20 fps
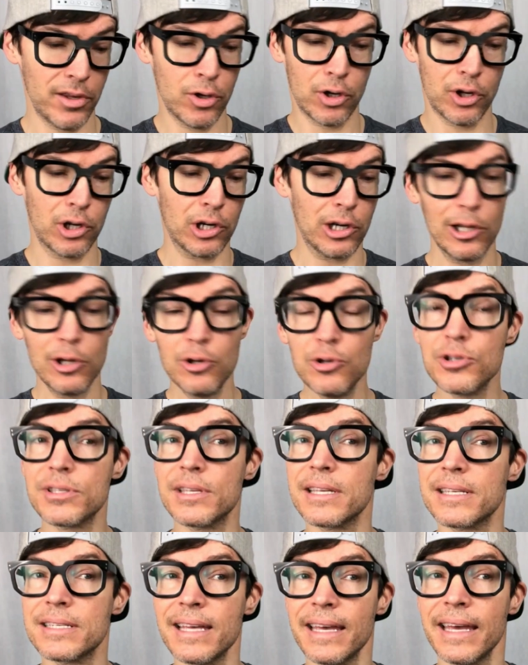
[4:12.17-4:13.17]
going to lose the
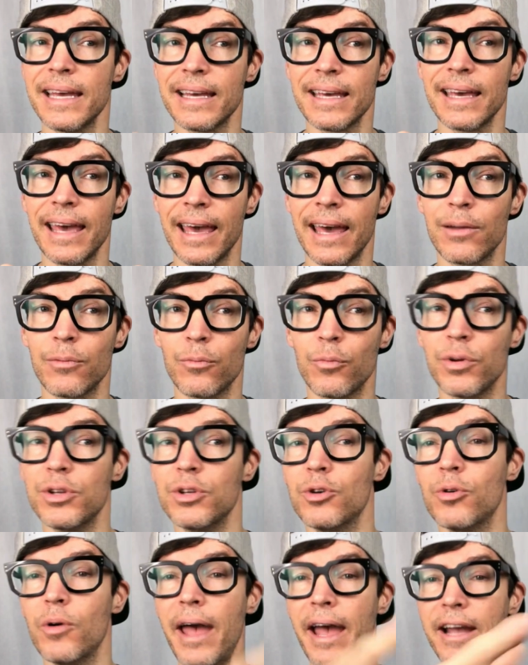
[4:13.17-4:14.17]
sync, and when
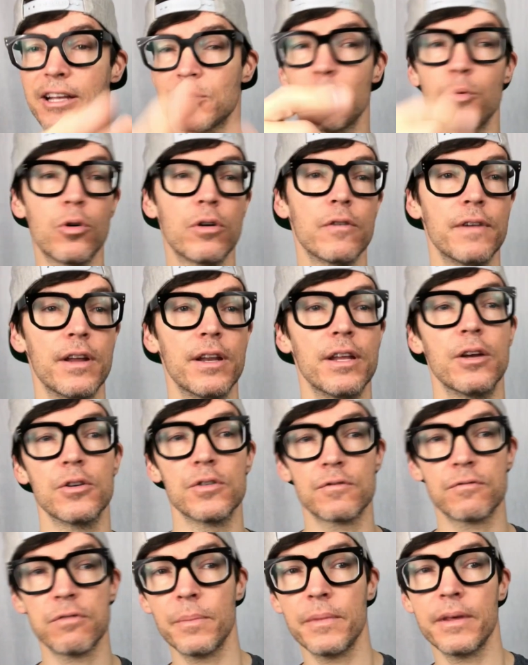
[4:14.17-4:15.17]
you export videos
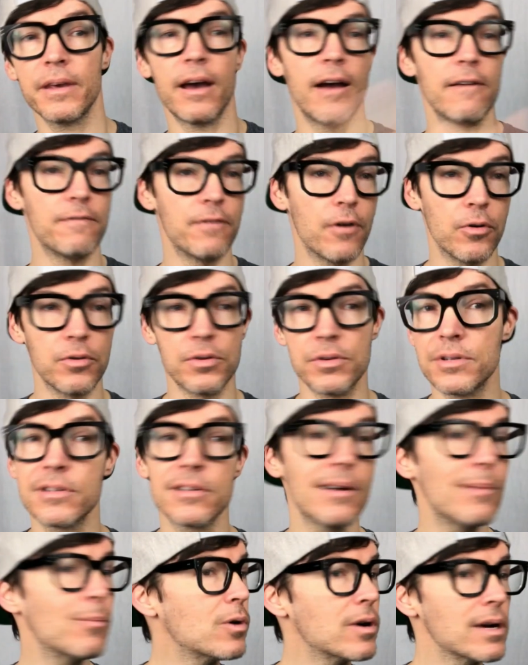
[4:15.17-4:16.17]
from the iPhone
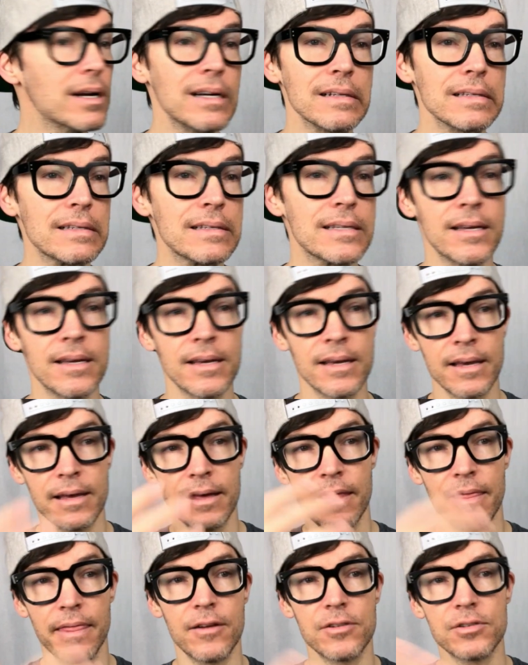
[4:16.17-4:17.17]
somewhere else,
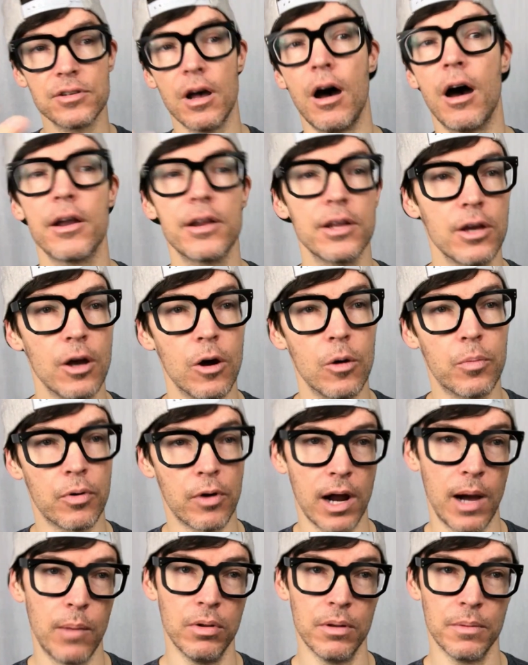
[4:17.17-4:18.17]
there's audio
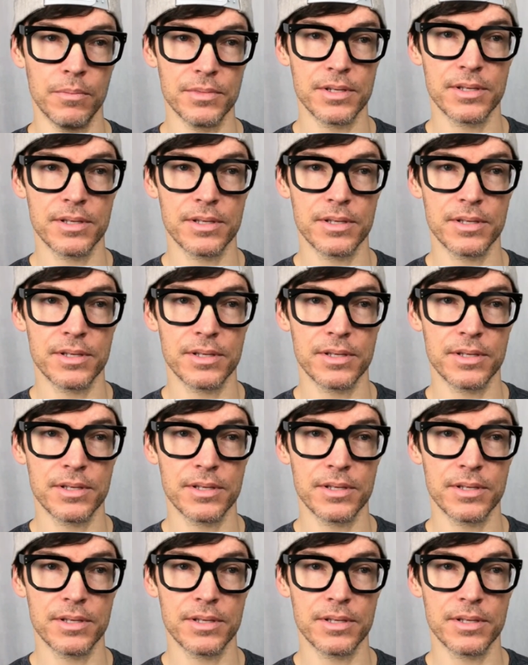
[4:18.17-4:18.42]
problems. The